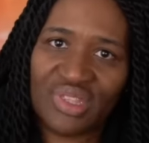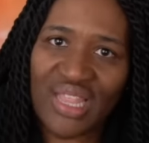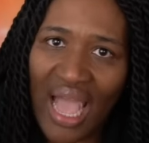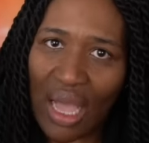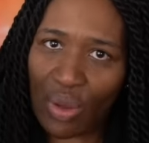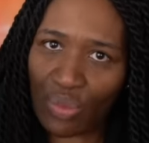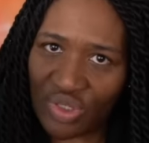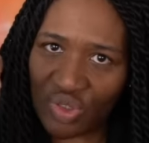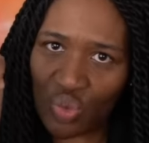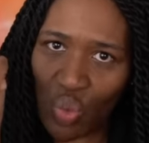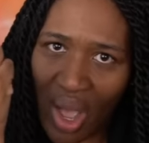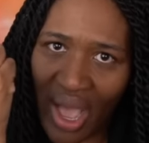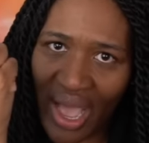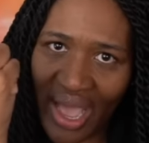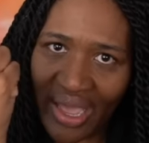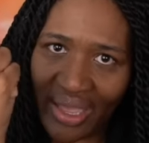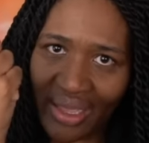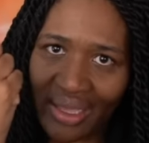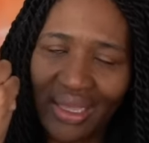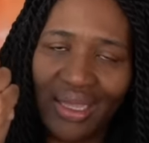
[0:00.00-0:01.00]
That was
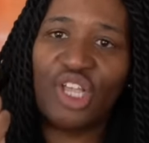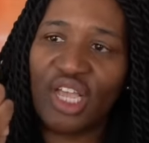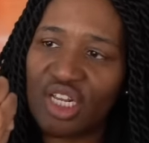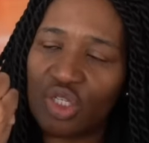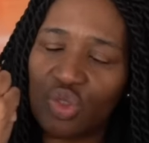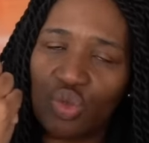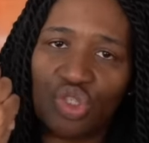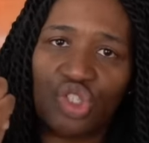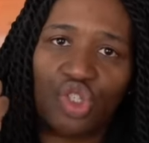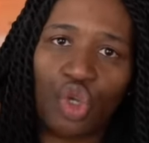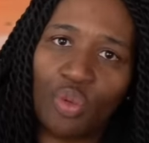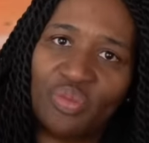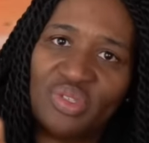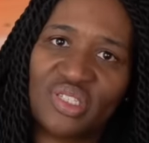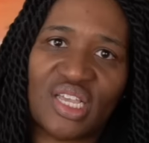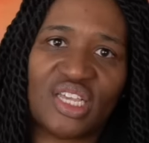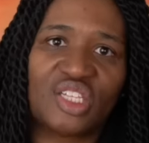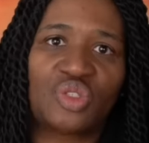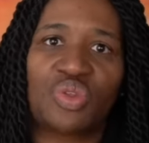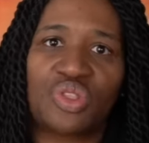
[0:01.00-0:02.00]
why Jadis was so
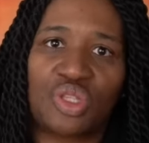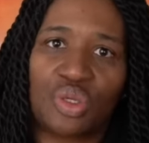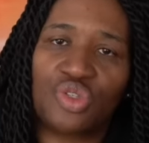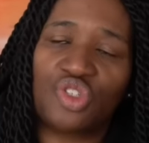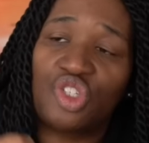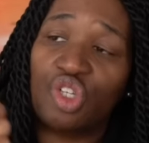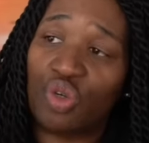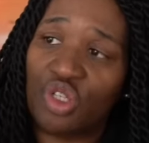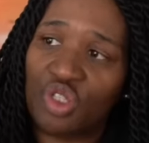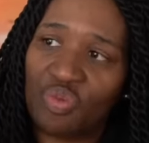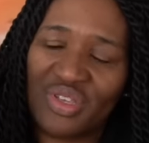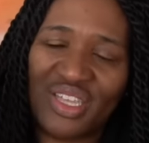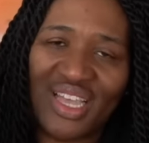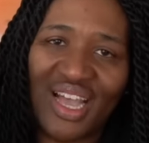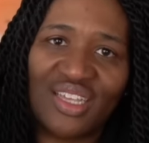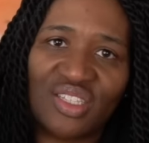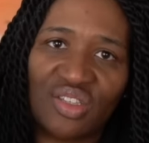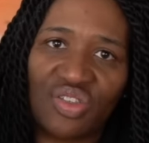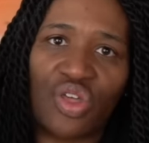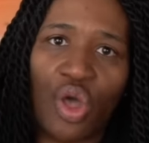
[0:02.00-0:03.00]
obsessed with those two, is
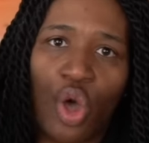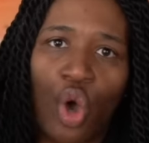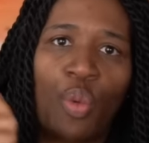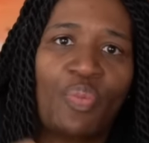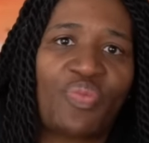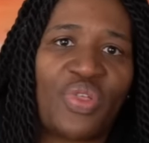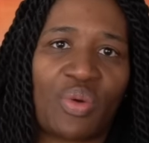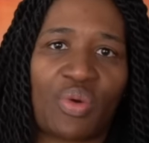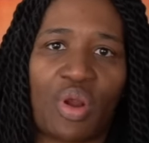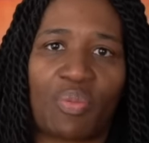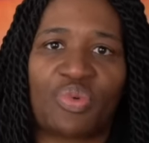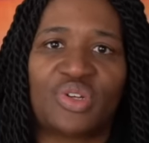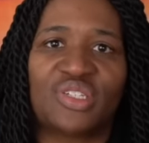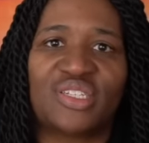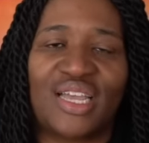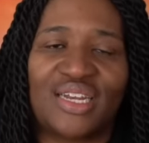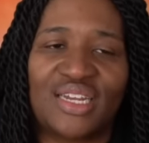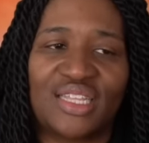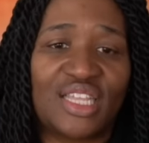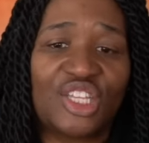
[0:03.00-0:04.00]
because of the hope they
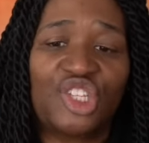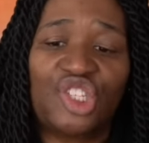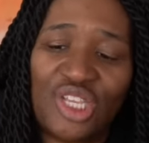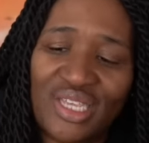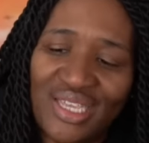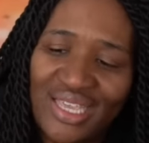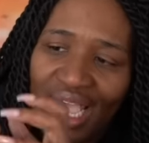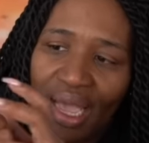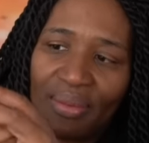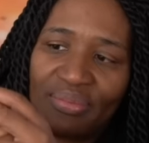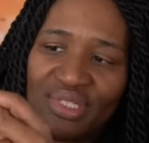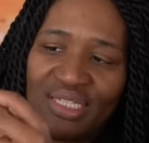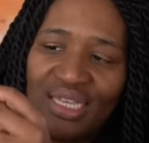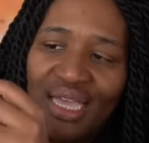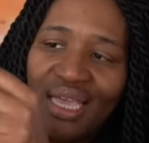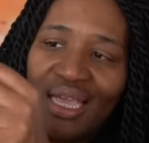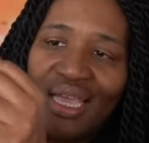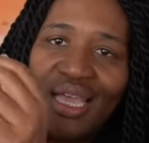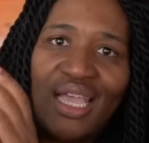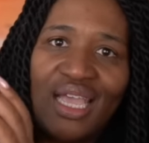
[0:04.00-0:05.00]
represented that she kept
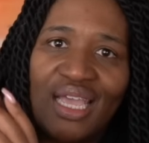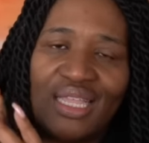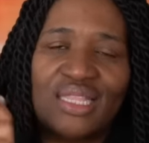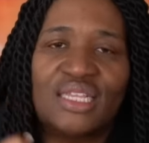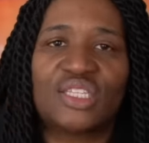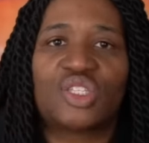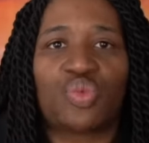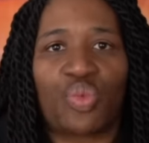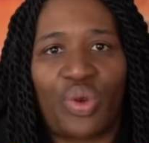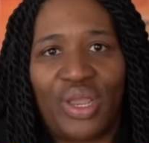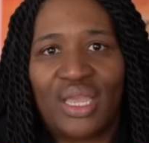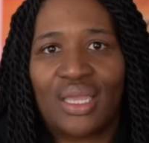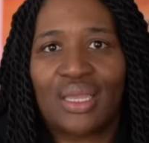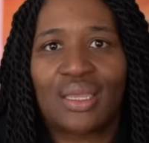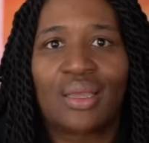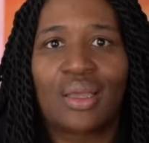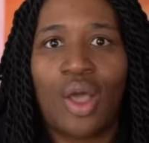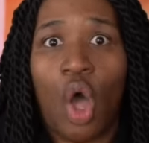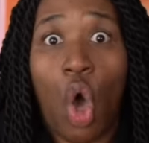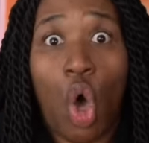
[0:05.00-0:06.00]
in this
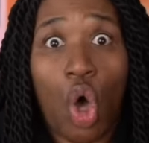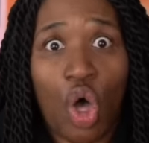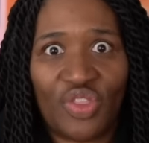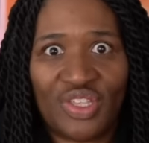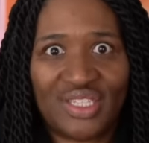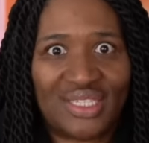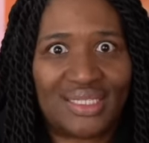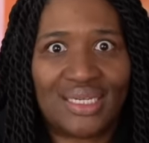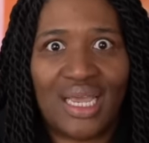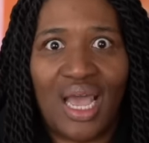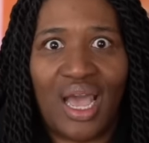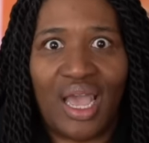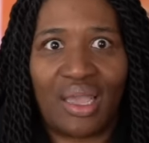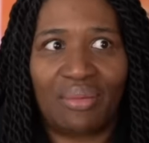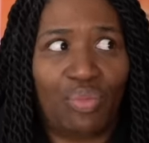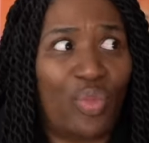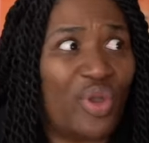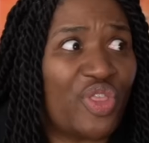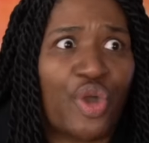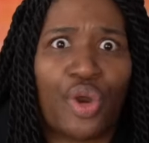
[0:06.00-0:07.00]
ring all this
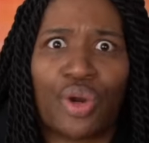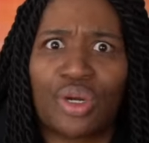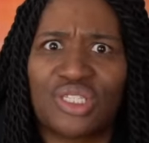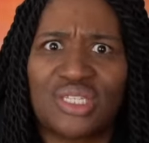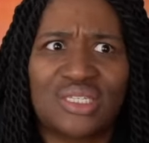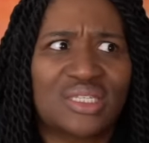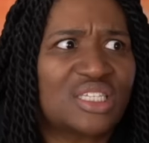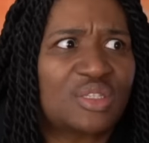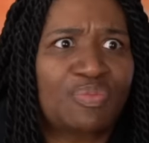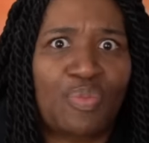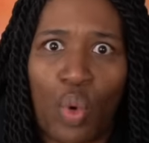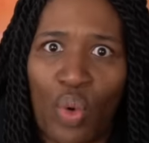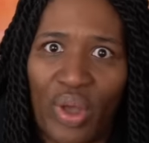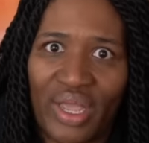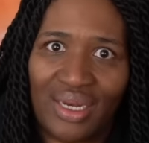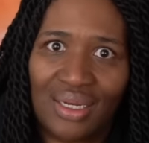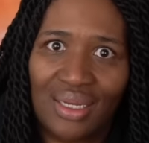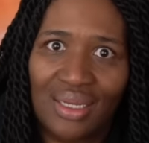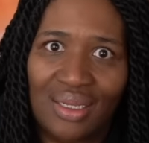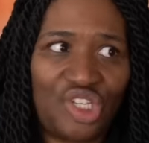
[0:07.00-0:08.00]
time with her to this
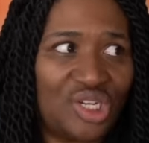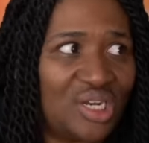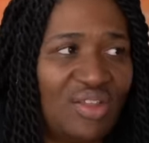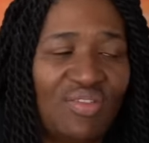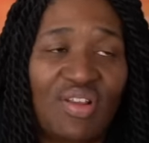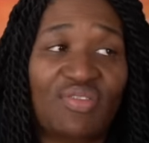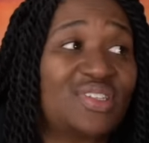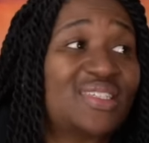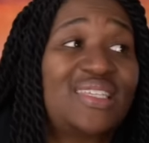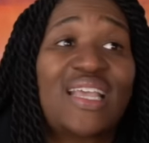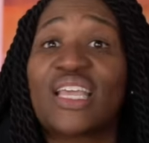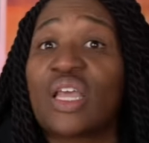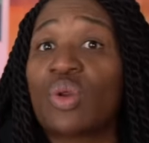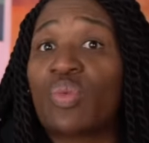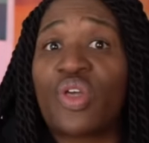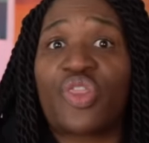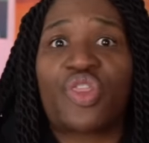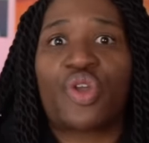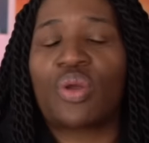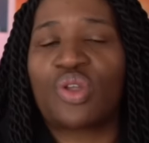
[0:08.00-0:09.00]
point. She didn't even have to take it
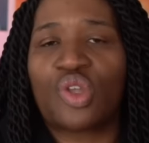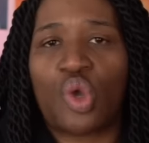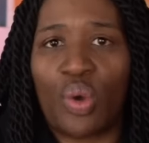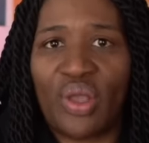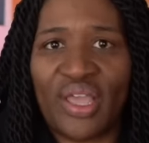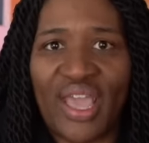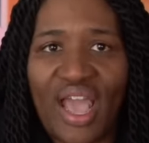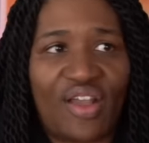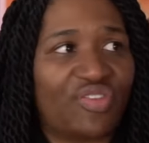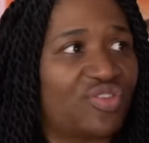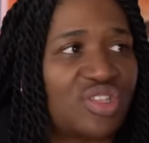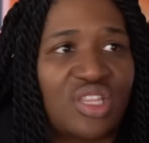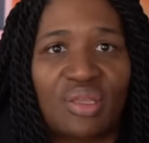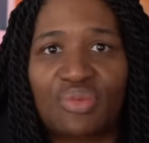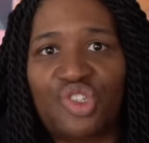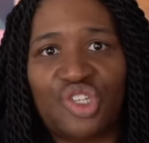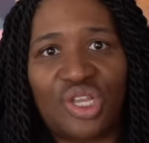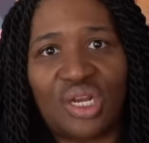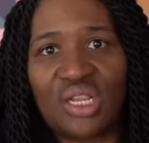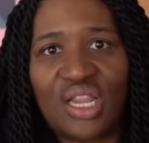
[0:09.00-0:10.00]
with her going after them.
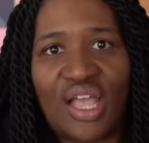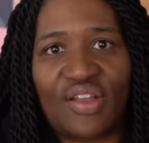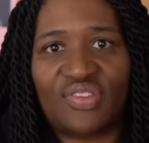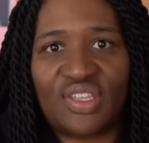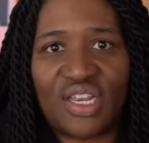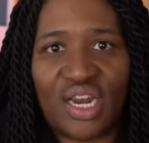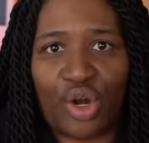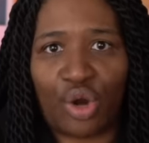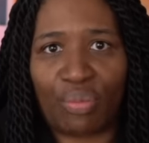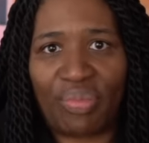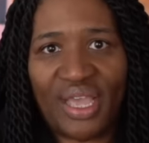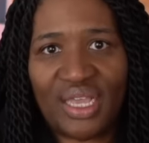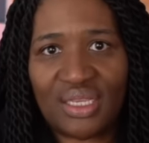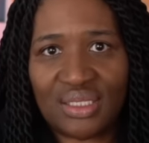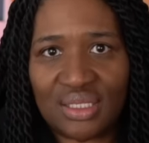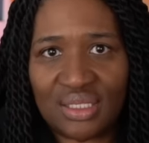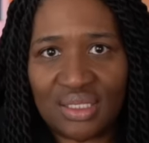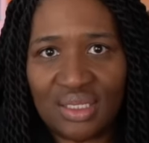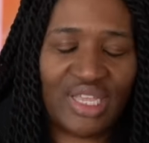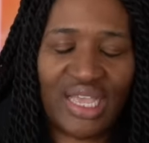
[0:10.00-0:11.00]
She could have left it at her
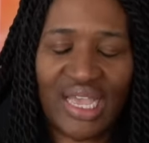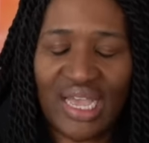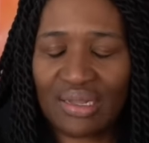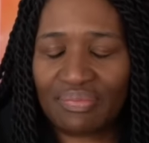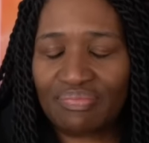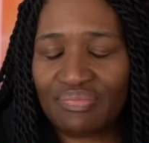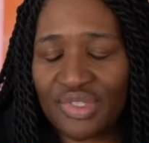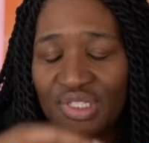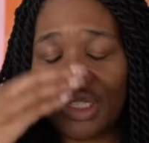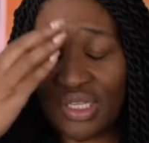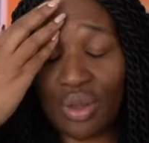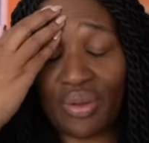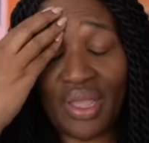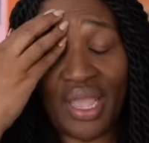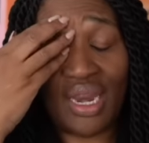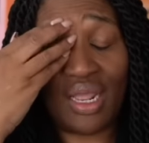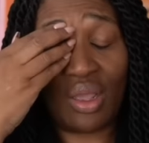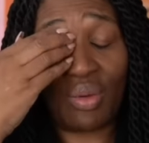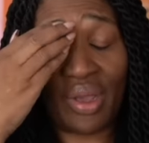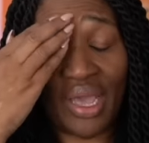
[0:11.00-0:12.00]
base. Yeah. So
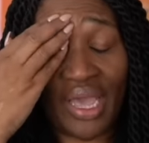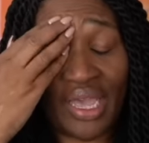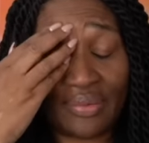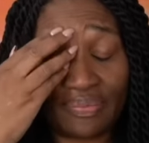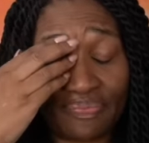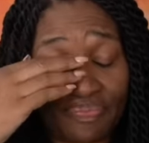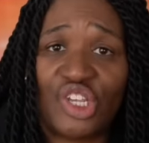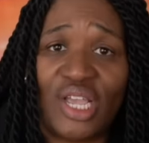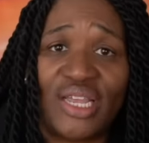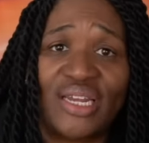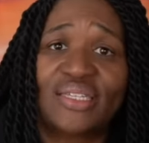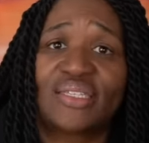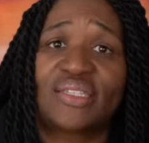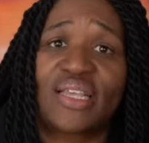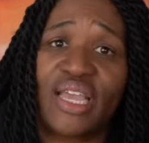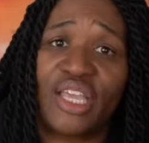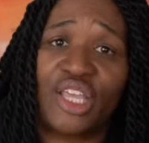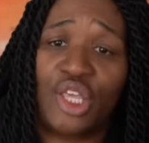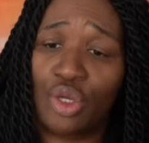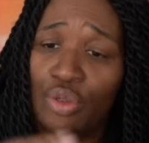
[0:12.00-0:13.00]
anyway, Jadis,
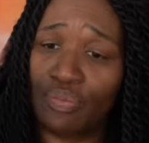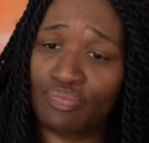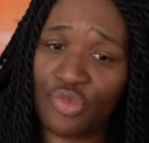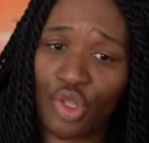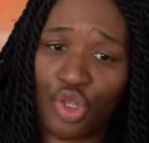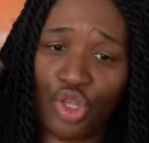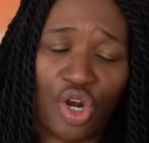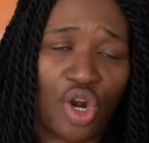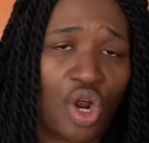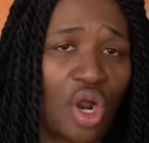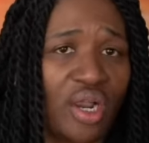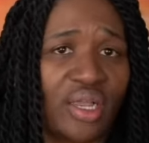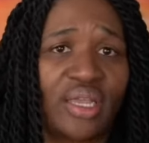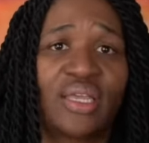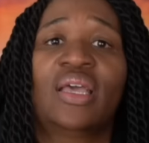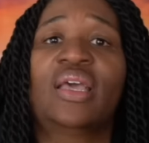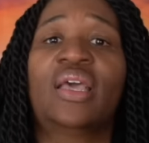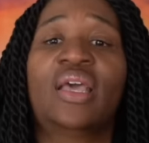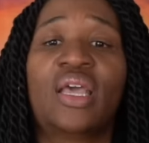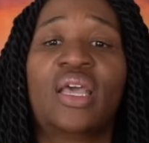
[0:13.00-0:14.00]
thank you. Good arc.
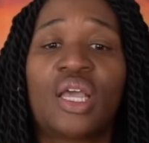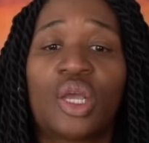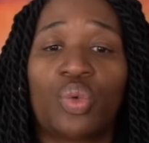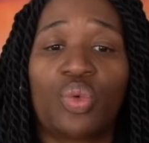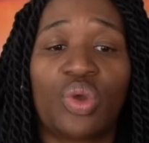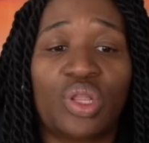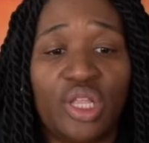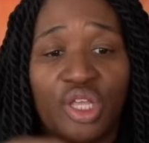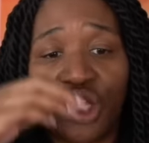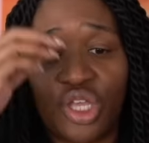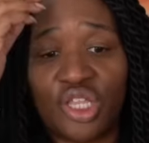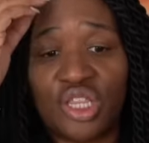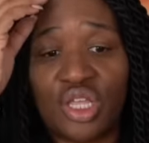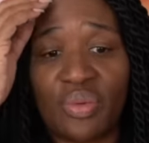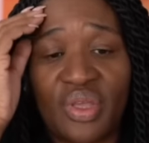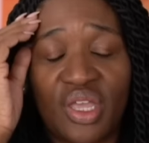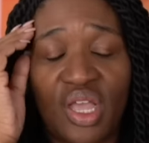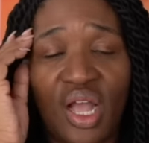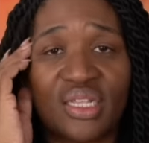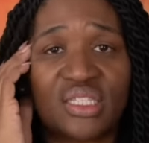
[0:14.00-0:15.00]
Really good that
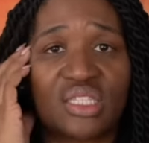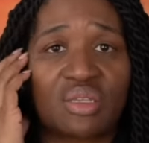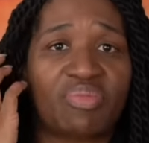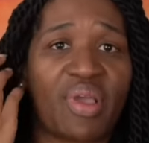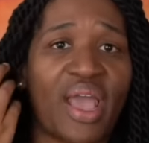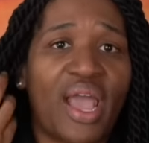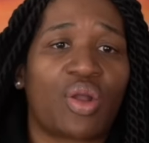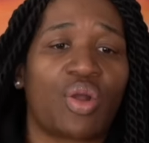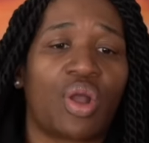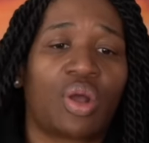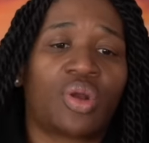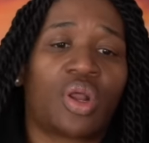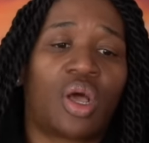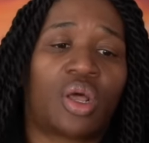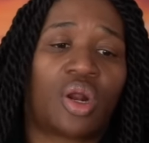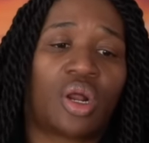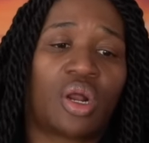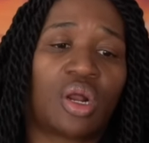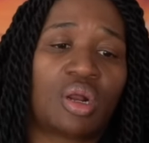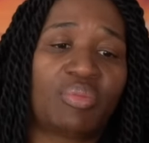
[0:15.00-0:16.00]
we got some background
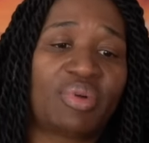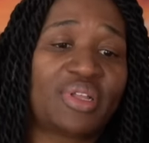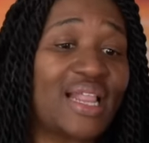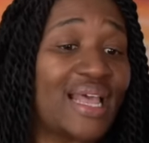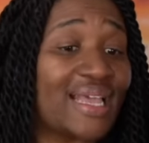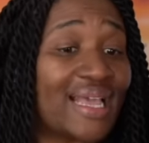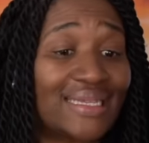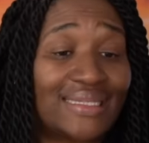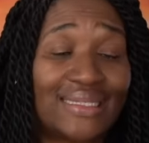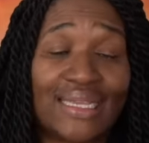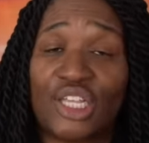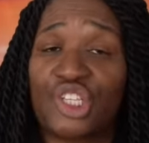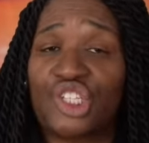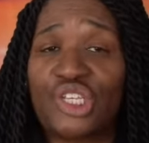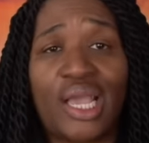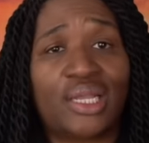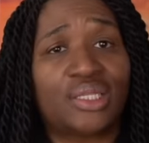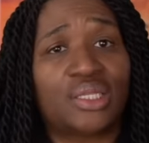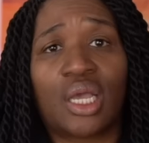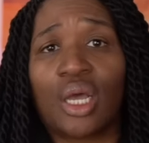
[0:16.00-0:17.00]
on her. But like I said,
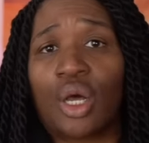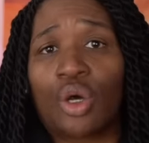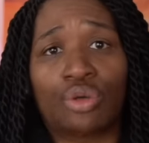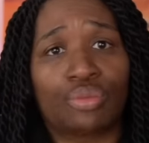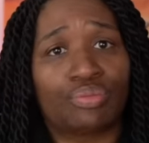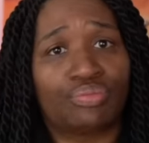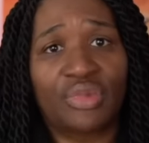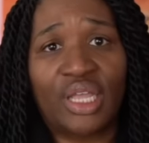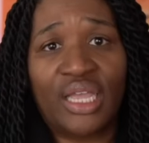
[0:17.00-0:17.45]
she had to go.